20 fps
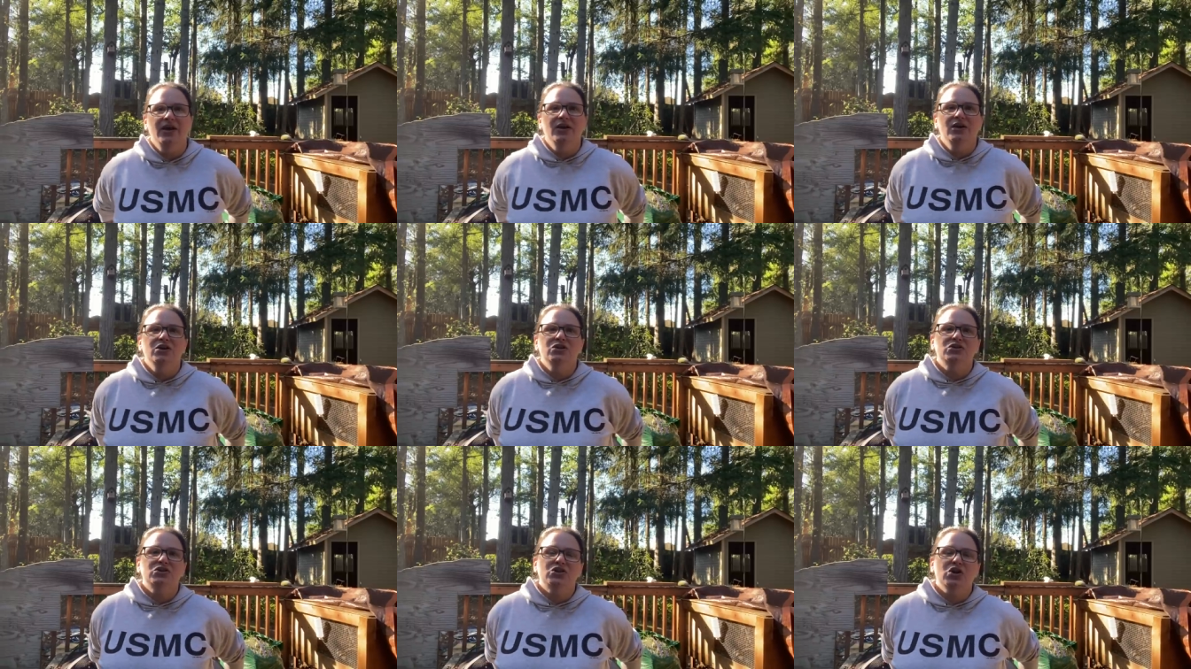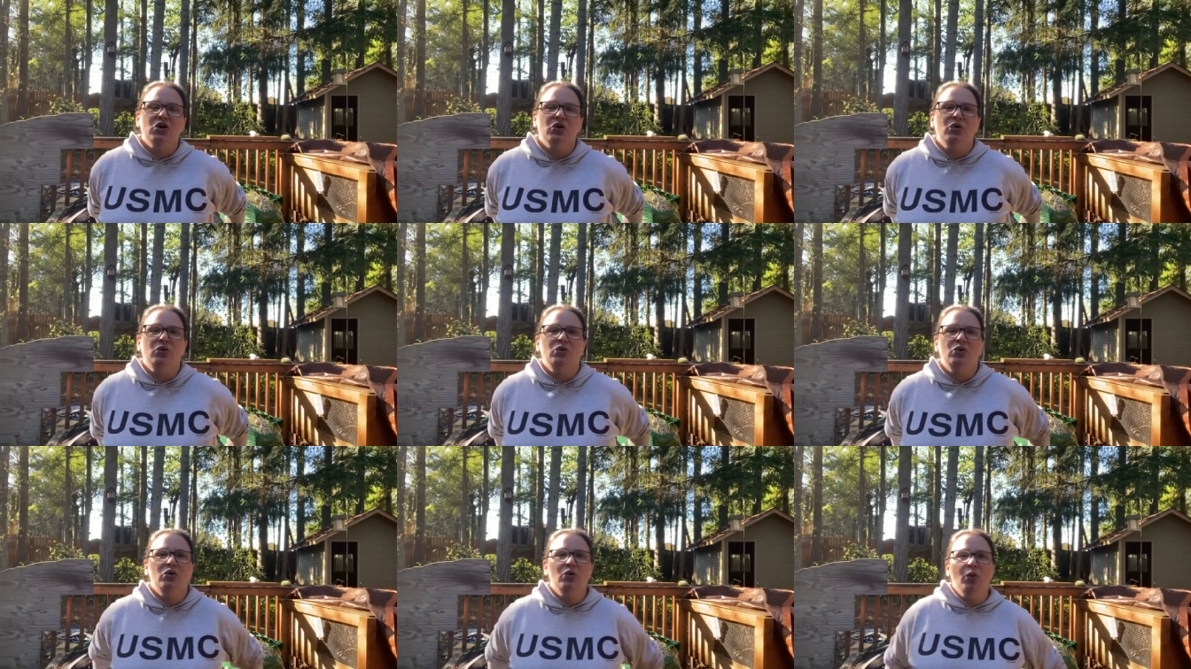
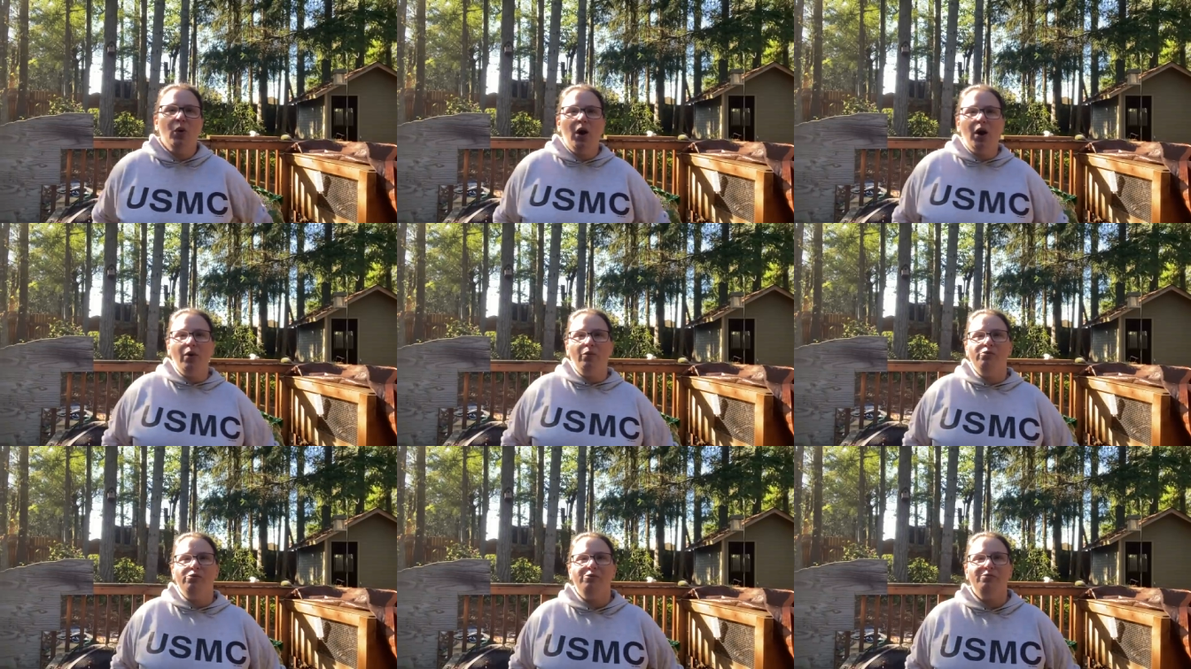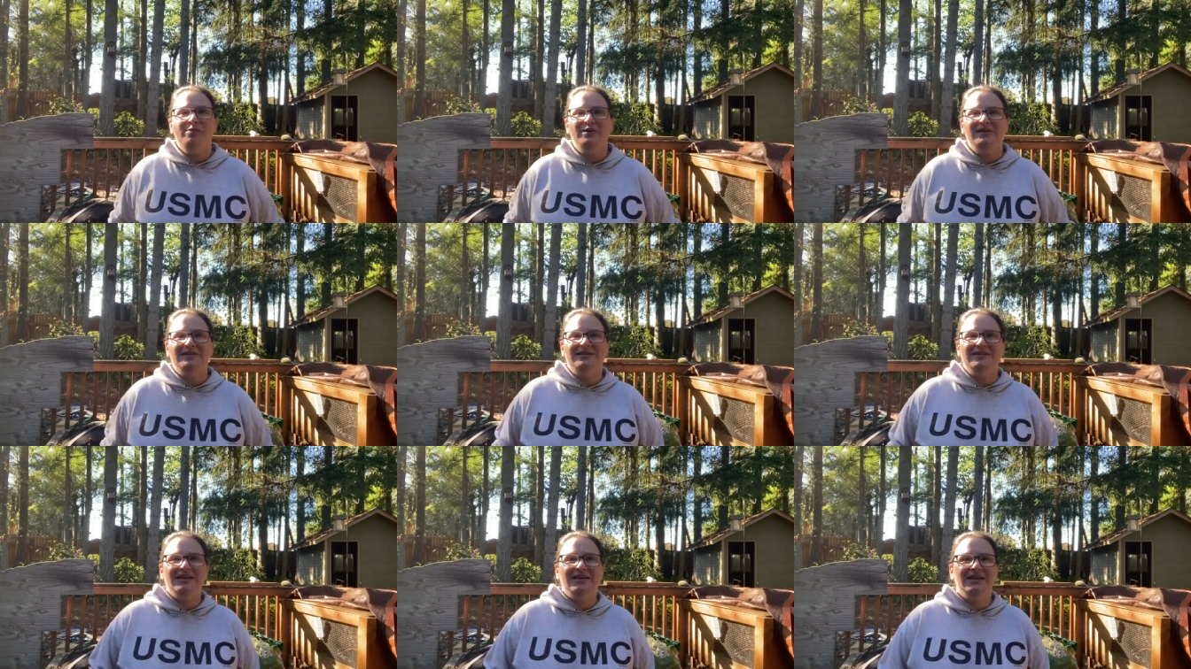So you all will be
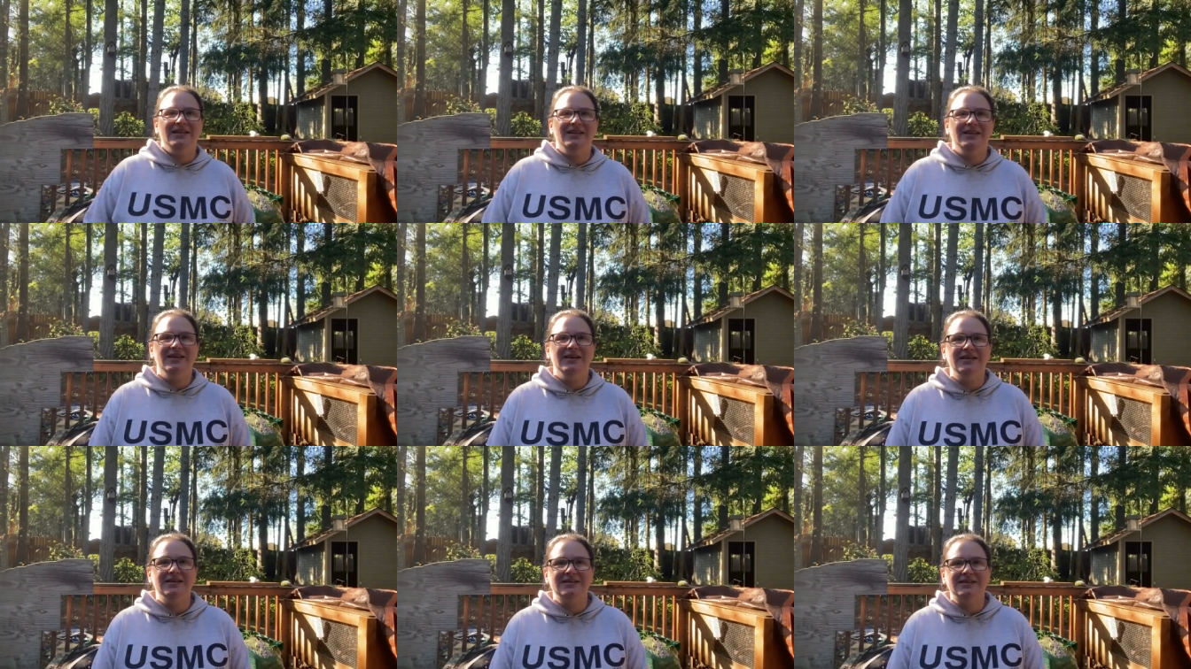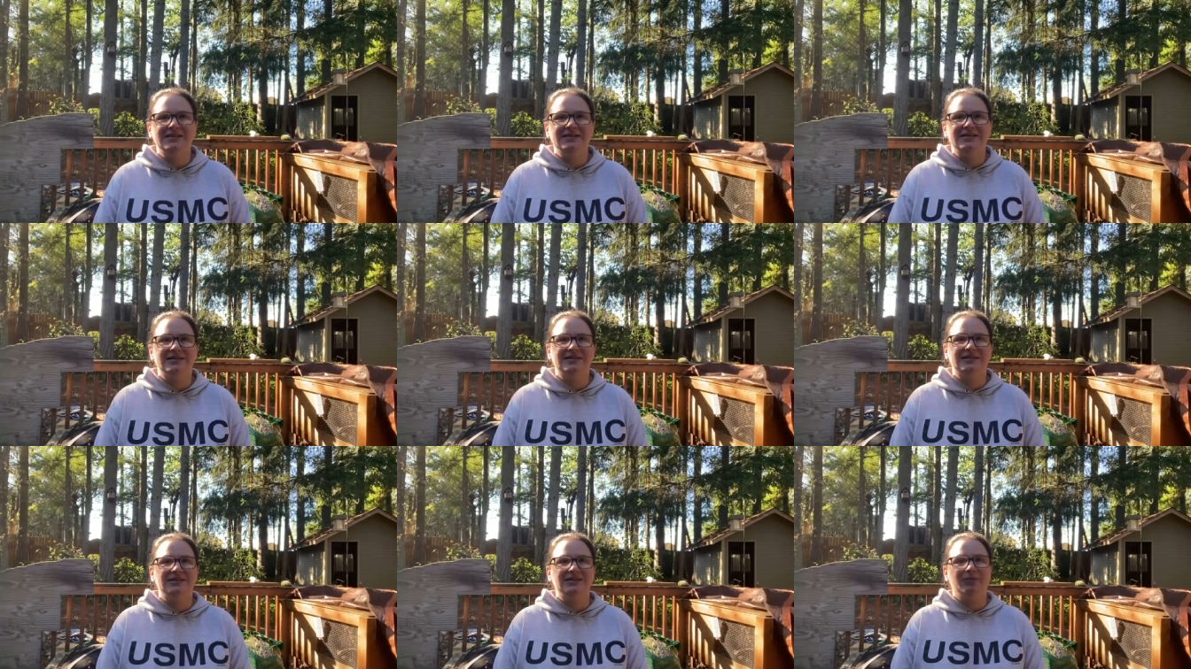seeing
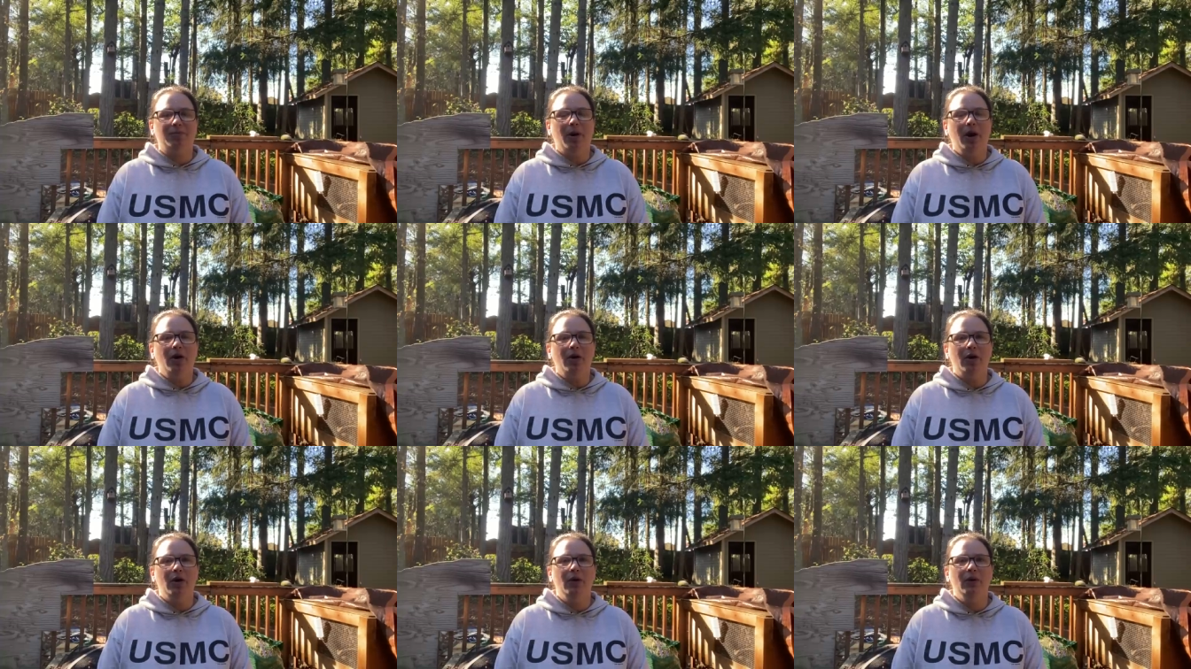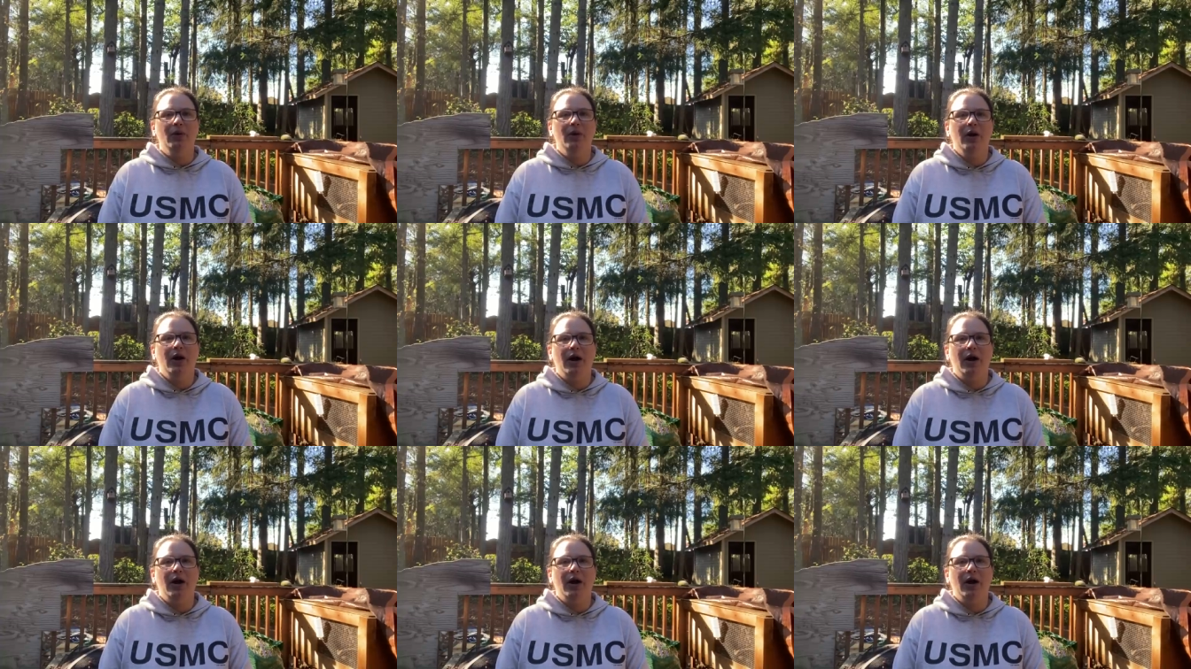this tomorrow